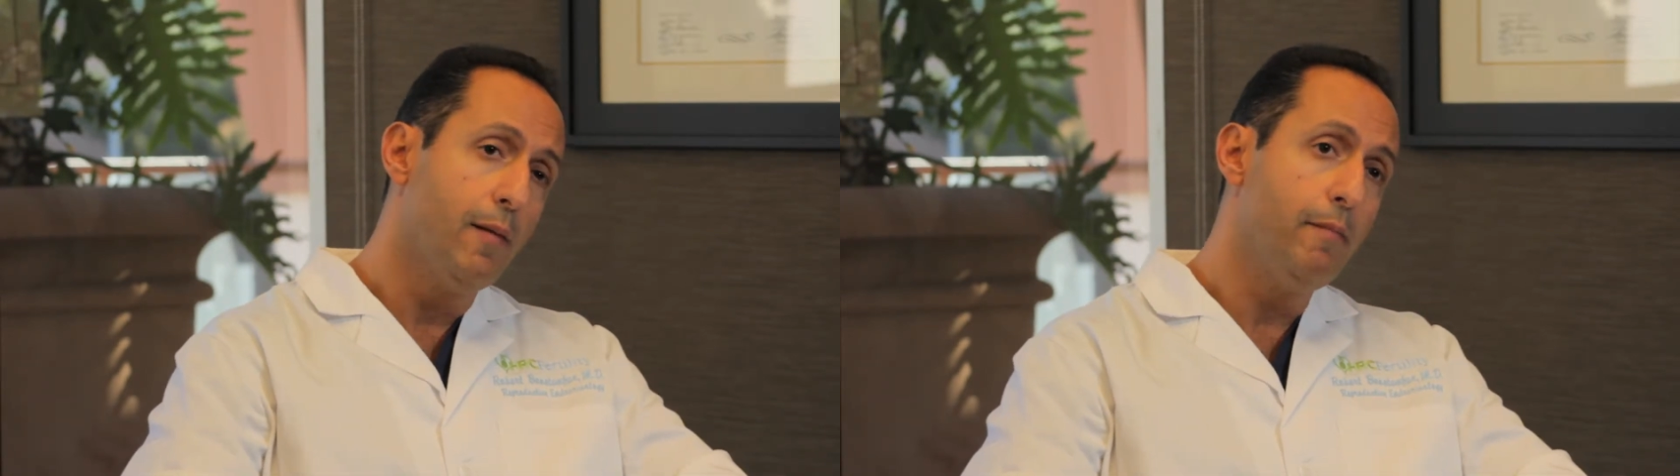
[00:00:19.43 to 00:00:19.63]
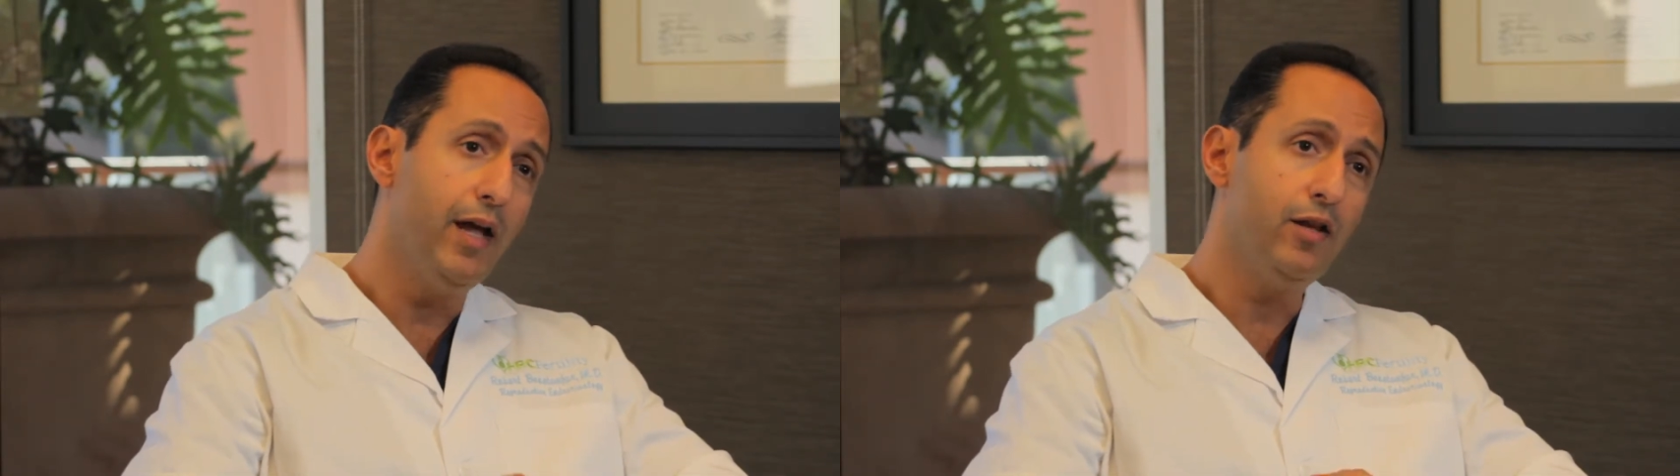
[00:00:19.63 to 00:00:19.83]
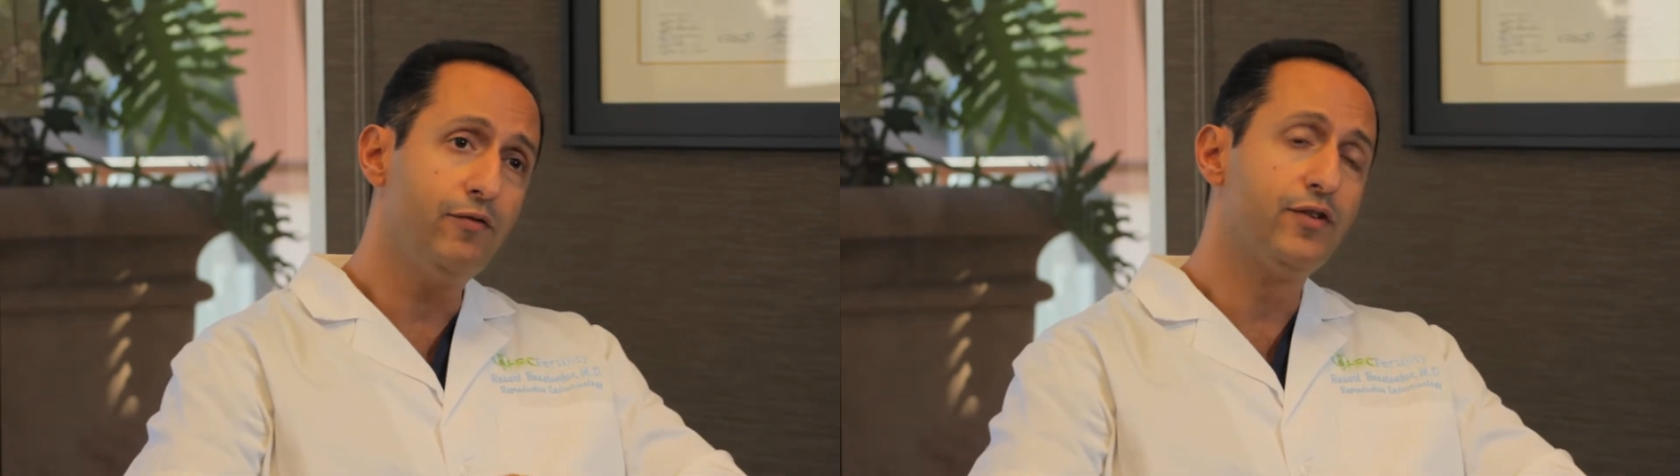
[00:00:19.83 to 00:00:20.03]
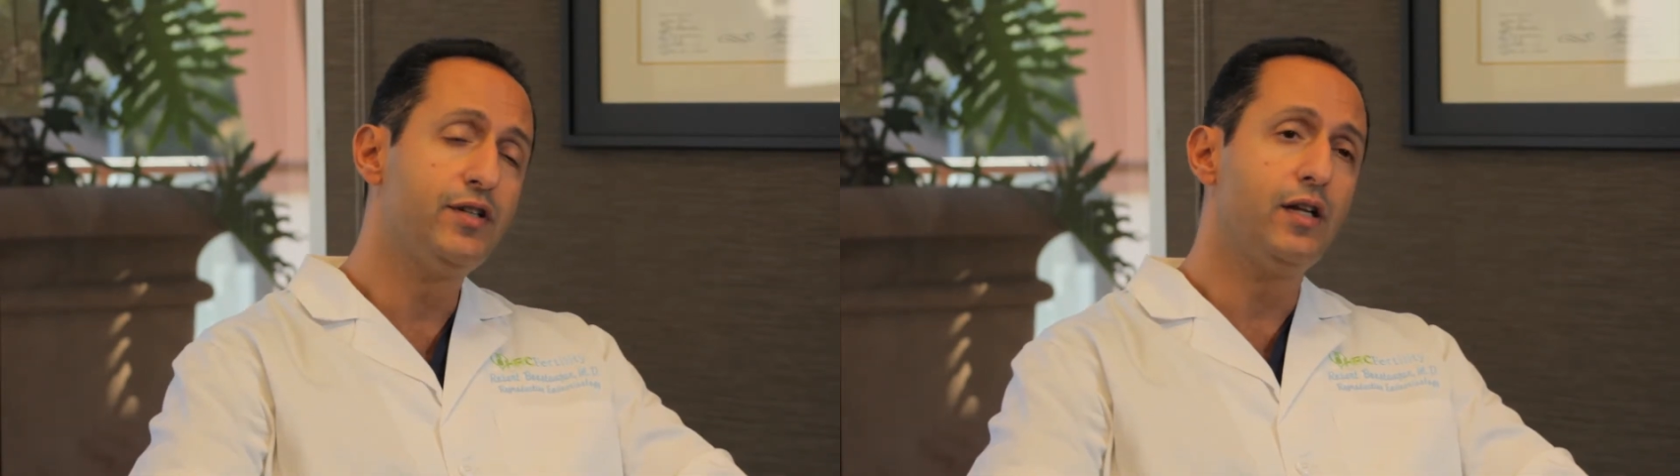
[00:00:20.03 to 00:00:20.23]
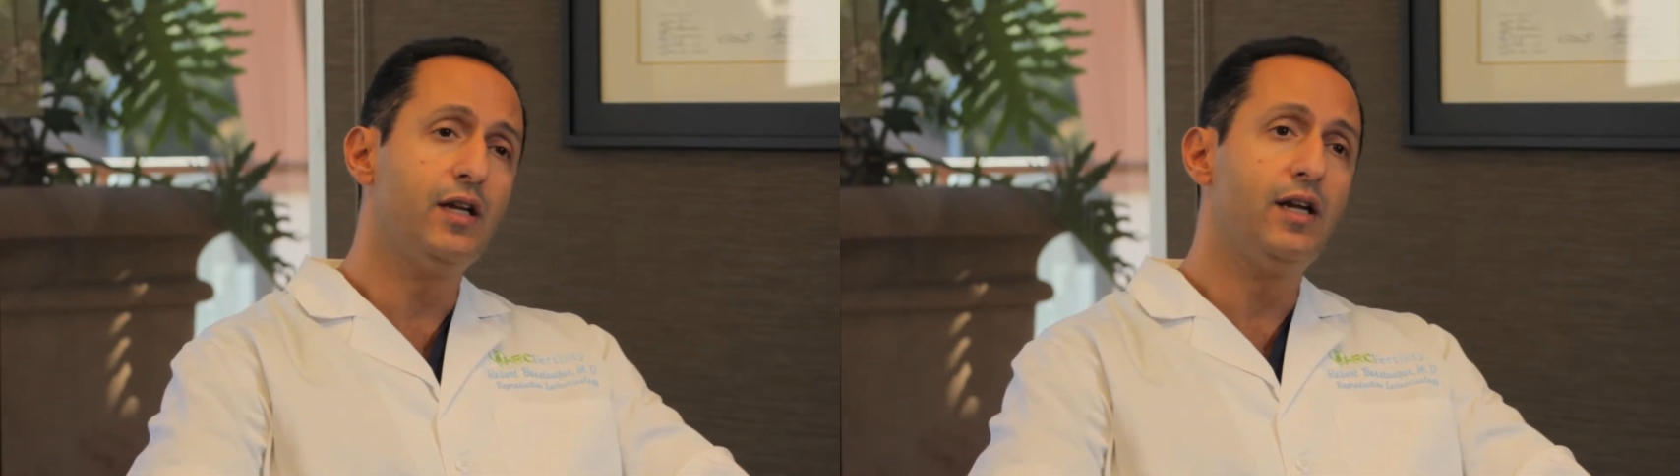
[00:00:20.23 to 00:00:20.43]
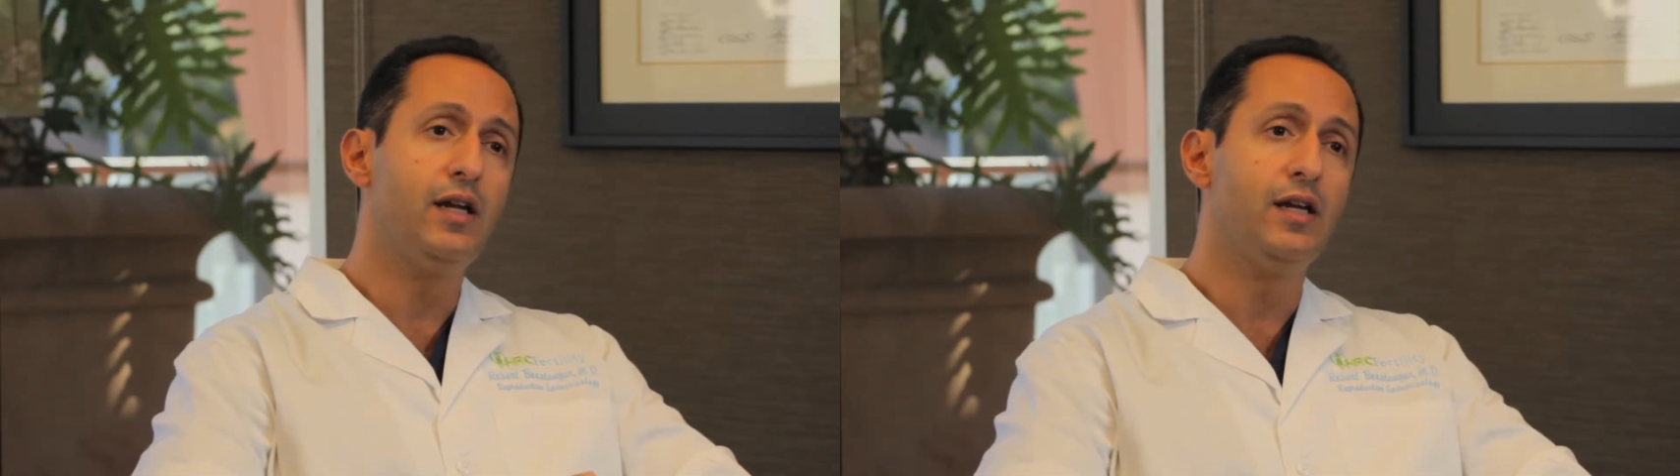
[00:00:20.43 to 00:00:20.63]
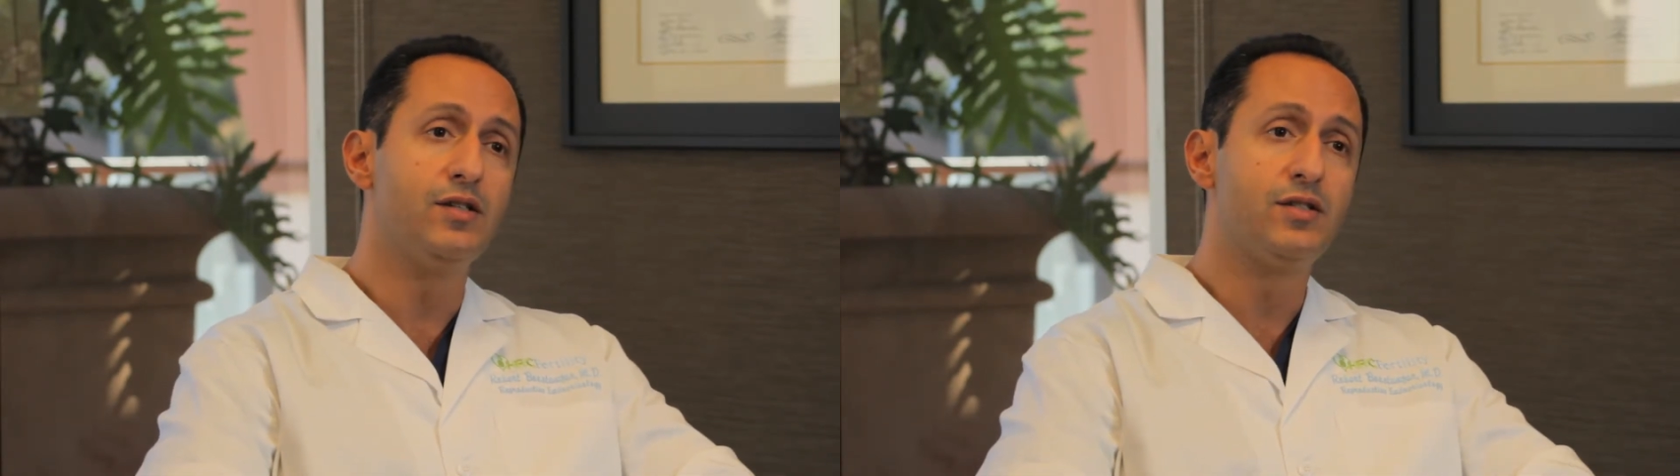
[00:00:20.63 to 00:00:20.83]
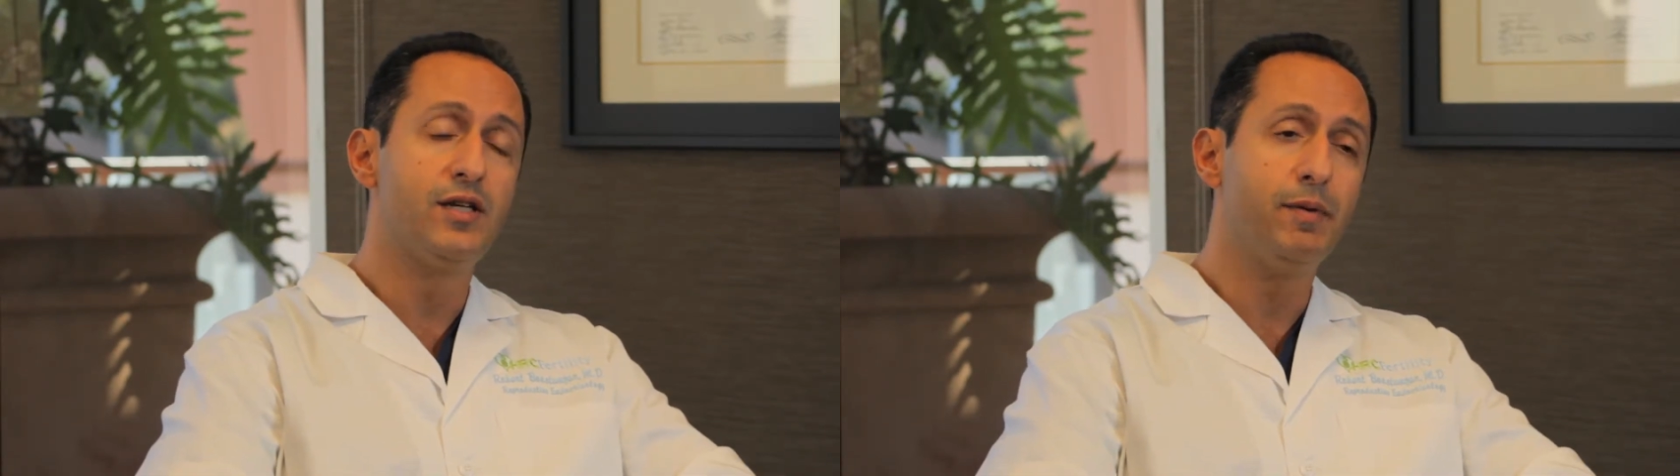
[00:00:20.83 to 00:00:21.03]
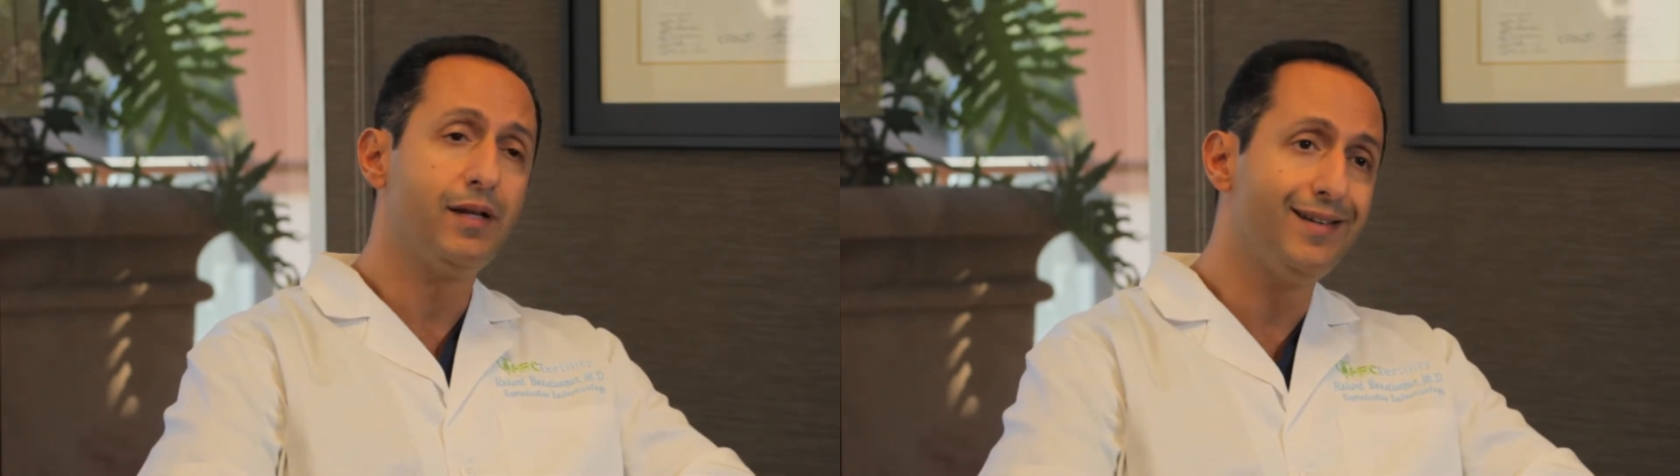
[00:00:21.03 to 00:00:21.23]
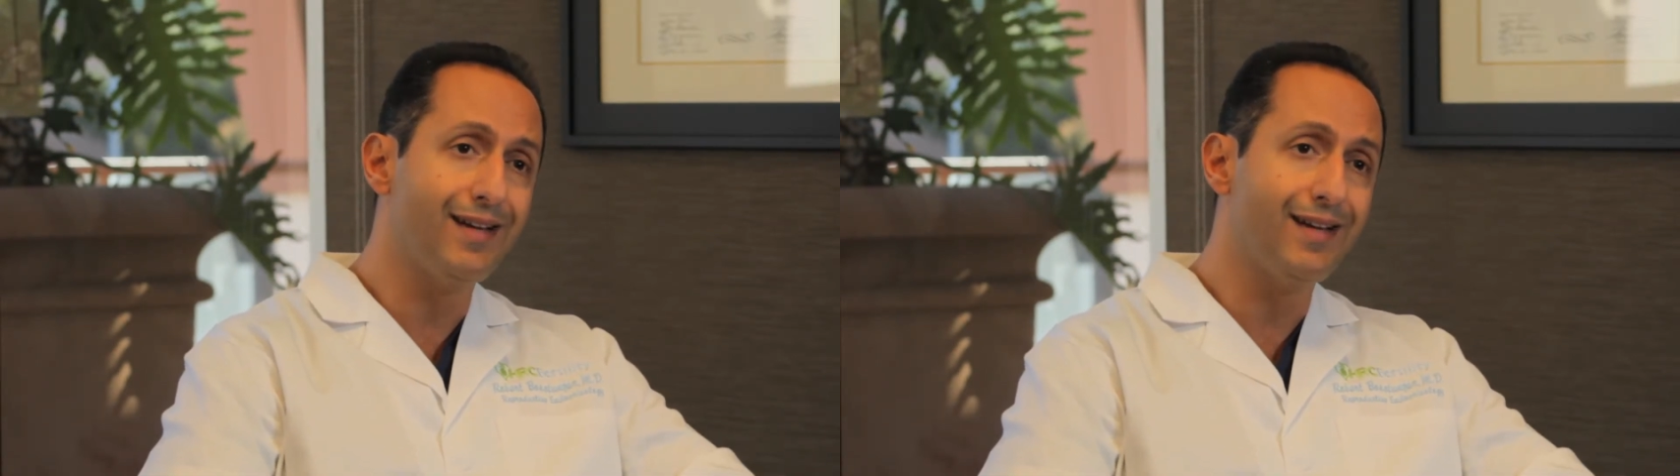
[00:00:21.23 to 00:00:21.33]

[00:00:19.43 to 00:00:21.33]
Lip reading: Male infertility is typically